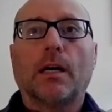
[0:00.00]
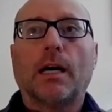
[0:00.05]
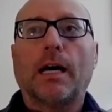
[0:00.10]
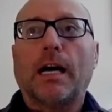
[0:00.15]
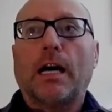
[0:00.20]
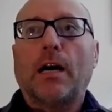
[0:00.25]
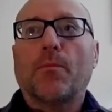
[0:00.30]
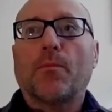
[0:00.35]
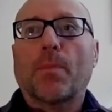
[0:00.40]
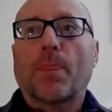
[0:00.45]

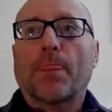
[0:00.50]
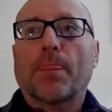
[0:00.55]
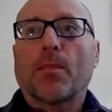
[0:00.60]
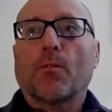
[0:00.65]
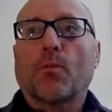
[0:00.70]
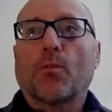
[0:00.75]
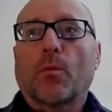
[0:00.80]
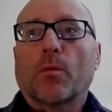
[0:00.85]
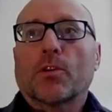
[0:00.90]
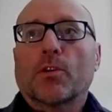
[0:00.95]
Um,
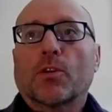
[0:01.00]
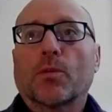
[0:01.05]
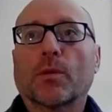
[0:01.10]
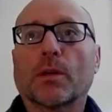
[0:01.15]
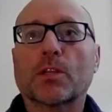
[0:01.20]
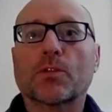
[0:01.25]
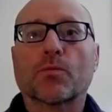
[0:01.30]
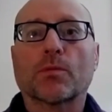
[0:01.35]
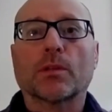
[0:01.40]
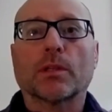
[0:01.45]
what we're
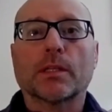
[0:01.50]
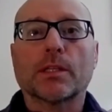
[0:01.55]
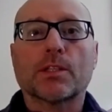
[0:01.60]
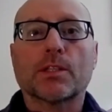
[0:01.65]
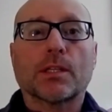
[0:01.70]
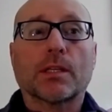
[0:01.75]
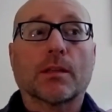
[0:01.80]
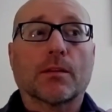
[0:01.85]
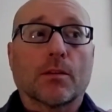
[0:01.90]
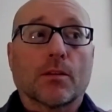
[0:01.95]
doing is
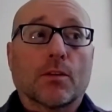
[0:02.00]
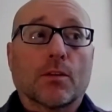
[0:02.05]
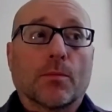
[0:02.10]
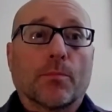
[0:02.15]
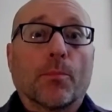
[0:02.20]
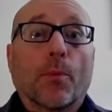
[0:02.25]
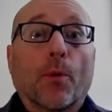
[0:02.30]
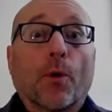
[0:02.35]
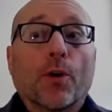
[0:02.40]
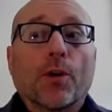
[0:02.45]
releasing the
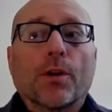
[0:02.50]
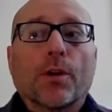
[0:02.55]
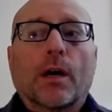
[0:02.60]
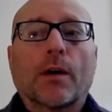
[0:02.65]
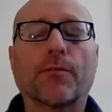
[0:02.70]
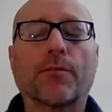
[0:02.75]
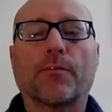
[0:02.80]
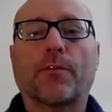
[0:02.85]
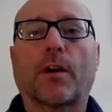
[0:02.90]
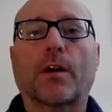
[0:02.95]
burden
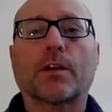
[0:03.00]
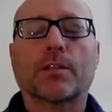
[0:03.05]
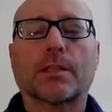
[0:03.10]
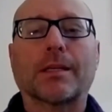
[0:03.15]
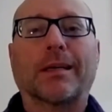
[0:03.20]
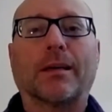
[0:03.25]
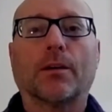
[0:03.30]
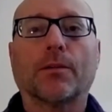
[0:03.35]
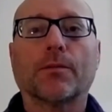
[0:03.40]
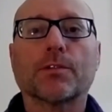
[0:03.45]
off of
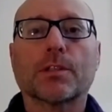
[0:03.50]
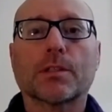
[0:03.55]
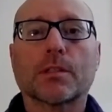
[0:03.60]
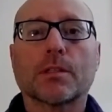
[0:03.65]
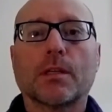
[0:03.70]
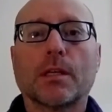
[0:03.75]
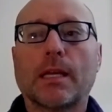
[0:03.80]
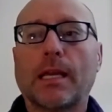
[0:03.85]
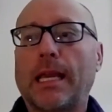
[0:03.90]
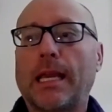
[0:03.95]

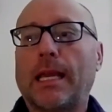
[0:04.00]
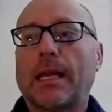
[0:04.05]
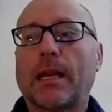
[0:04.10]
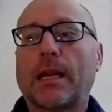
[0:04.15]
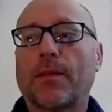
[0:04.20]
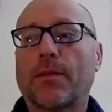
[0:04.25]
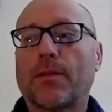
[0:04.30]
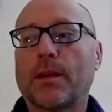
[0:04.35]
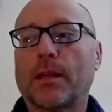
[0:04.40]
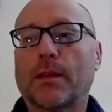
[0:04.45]
ourselves and
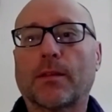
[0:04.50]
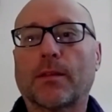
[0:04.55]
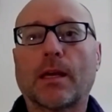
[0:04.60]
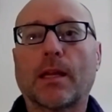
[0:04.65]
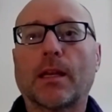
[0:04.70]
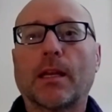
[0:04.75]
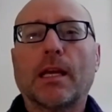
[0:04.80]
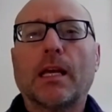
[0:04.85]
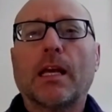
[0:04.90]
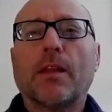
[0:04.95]
I think
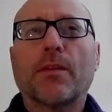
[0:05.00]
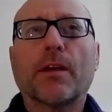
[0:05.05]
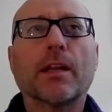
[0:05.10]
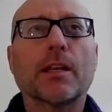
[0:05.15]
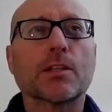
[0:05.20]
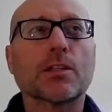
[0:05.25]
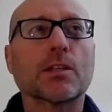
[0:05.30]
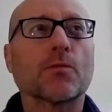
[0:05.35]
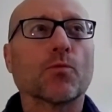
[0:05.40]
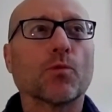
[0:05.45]
that that
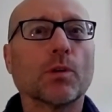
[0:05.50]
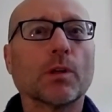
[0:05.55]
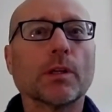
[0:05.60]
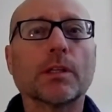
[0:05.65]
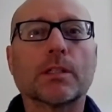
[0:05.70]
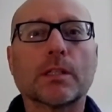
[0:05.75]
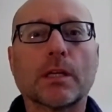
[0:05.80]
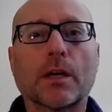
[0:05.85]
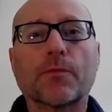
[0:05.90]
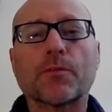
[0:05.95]
is a
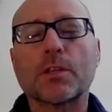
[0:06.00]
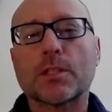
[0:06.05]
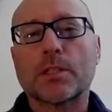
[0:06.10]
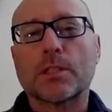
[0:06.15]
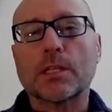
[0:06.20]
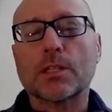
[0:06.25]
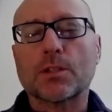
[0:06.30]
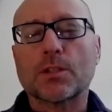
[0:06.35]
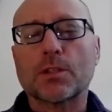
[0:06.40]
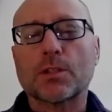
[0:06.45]
really tough
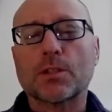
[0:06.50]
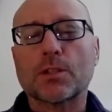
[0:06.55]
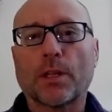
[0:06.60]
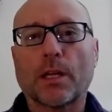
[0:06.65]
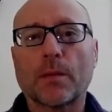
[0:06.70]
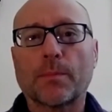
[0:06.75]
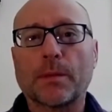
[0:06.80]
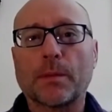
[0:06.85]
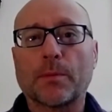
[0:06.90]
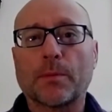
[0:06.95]
distinction for a
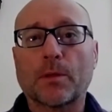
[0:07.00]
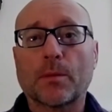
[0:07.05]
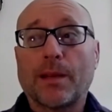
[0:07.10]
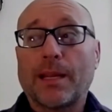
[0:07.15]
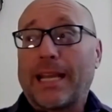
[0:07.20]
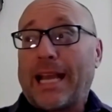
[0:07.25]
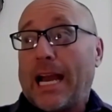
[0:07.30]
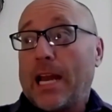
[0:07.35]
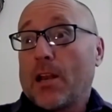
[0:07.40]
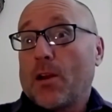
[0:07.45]
lot of people to
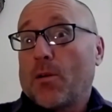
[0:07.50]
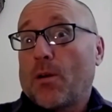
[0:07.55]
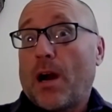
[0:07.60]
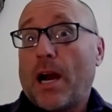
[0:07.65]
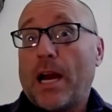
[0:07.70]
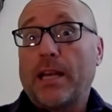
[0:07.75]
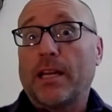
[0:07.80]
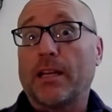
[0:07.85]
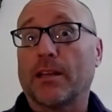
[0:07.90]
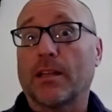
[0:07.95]
make. I know
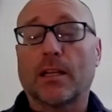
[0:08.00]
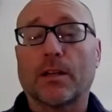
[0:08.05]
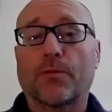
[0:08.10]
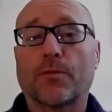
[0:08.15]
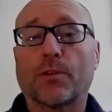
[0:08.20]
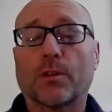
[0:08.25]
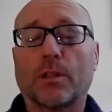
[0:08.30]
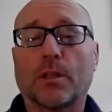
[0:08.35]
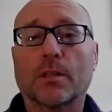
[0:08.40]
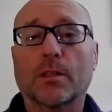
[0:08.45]
I didn't get it
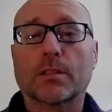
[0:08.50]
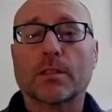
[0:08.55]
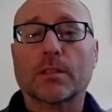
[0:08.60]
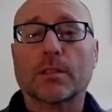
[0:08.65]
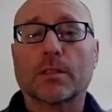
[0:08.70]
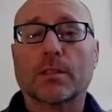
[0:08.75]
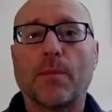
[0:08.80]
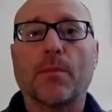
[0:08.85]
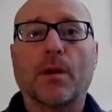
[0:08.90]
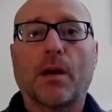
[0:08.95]
for a long
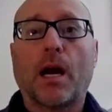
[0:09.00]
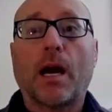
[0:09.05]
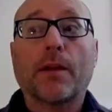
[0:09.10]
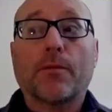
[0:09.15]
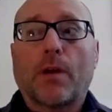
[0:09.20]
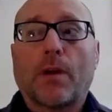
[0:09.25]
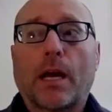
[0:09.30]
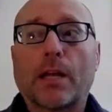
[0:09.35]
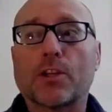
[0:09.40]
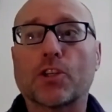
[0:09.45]
time.
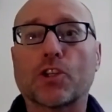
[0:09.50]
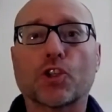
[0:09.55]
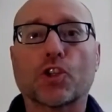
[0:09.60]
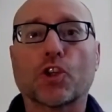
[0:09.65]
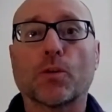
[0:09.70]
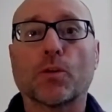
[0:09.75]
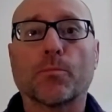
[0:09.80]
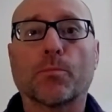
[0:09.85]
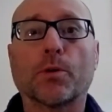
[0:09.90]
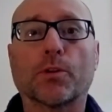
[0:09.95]
I, I just
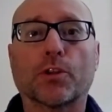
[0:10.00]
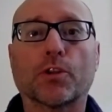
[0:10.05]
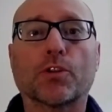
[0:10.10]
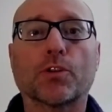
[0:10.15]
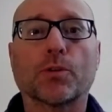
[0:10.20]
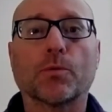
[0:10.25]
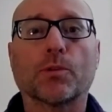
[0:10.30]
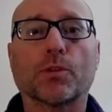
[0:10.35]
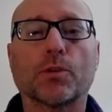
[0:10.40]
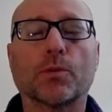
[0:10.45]
couldn't put the
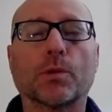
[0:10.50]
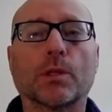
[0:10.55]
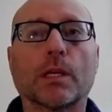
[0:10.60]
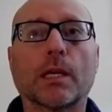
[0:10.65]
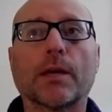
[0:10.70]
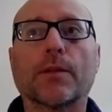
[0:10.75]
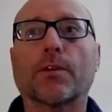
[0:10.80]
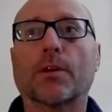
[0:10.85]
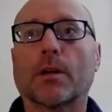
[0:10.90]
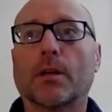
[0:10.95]
two and two
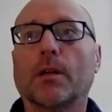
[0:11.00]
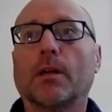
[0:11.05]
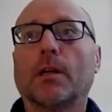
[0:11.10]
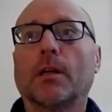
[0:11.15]
together.